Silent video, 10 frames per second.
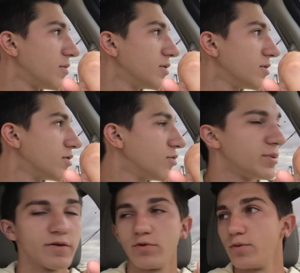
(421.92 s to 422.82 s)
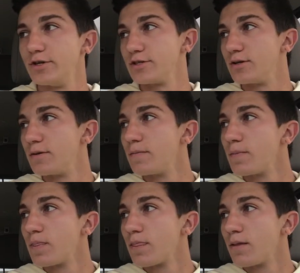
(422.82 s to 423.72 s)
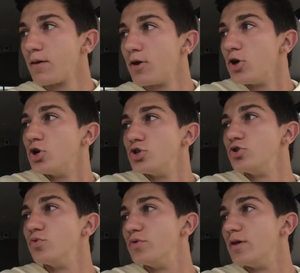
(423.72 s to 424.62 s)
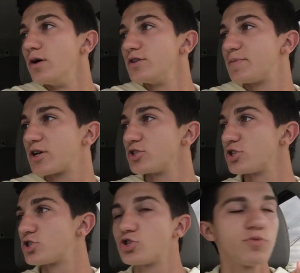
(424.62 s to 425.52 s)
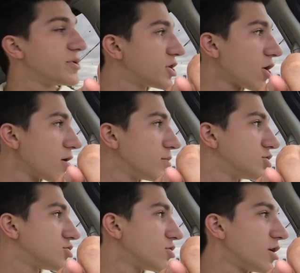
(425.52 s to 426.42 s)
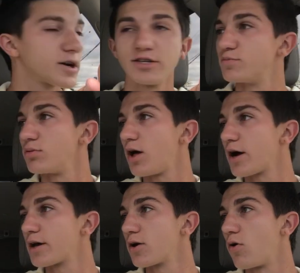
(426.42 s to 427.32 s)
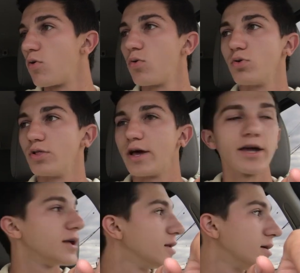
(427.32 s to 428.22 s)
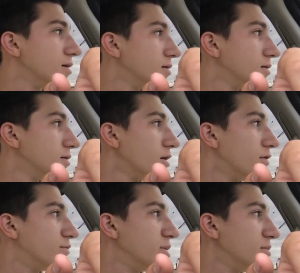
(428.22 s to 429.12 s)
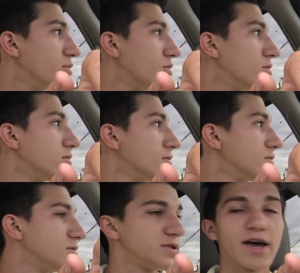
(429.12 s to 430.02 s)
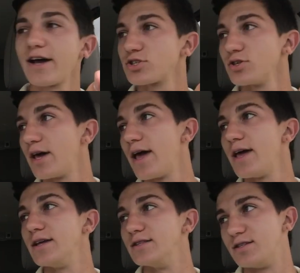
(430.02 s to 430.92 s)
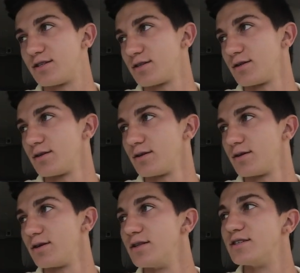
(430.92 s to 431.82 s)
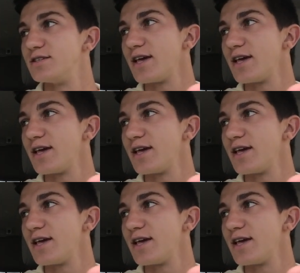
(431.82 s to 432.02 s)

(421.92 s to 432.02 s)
maybe a little bit of a reason. Dude, it's because this stupid garbage truck is blocking a whole lane of people. There's actually AIDS. This